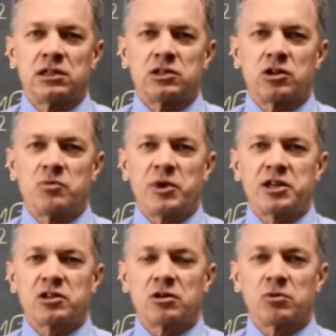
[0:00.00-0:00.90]
So make
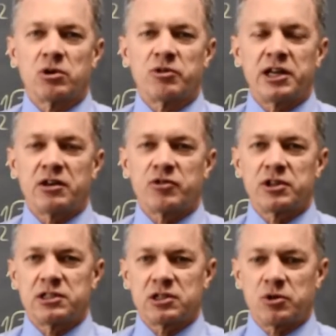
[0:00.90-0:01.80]
sure we're ready for
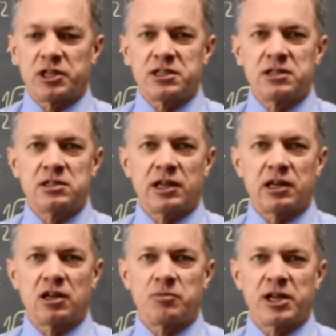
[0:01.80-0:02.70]
these questions and
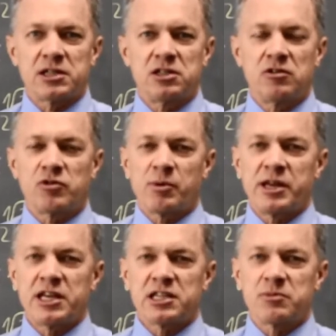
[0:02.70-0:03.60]
come back soon for my
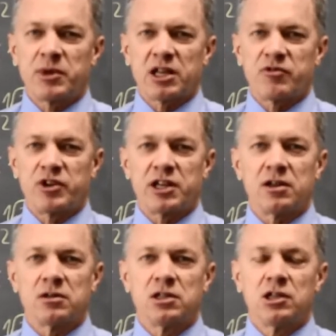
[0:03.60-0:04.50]
next math
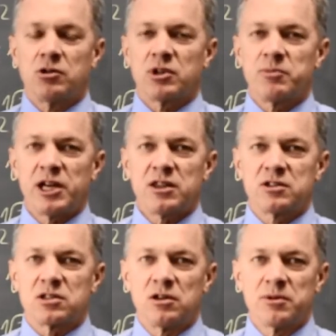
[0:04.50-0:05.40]
video. With math,
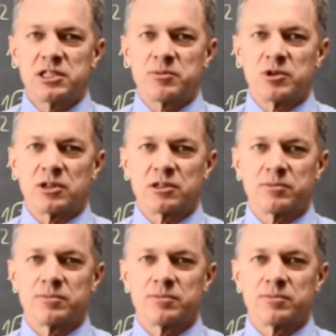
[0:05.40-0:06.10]
there's always more.